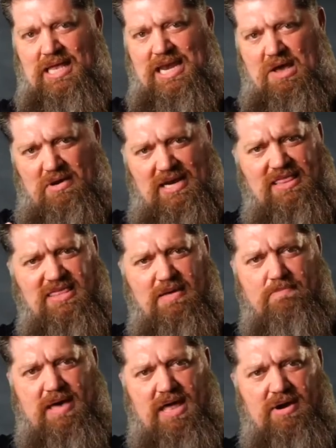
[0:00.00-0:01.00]
Now, a
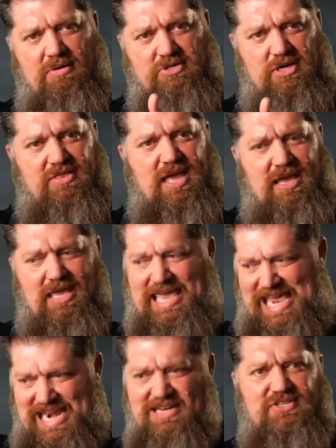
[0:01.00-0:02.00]
lithium battery, I want you to think
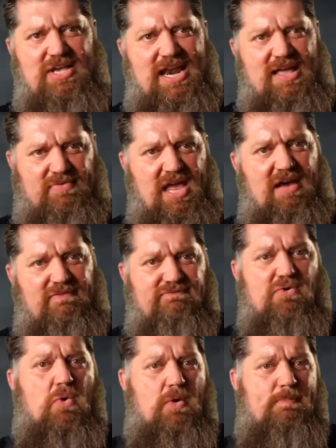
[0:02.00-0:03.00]
inside I've got
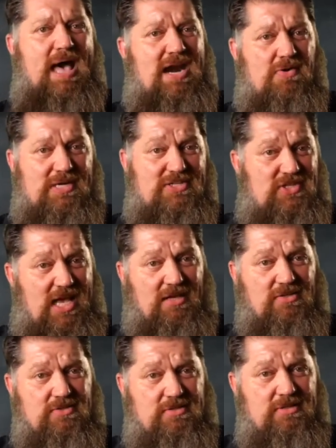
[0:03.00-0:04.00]
four battery
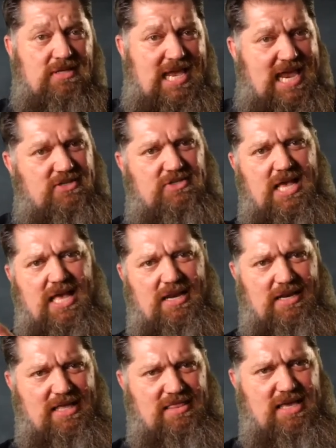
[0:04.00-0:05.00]
cells inside a
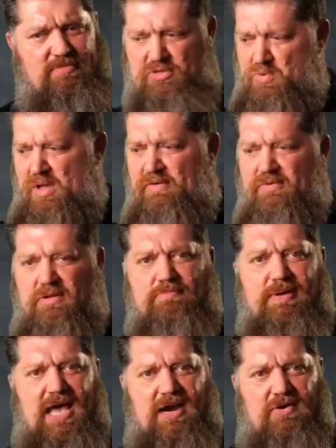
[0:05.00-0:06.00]
lithium 12 volt
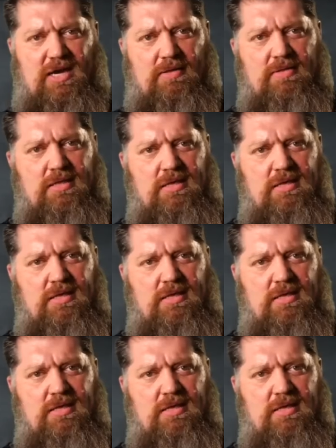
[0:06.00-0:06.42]
battery.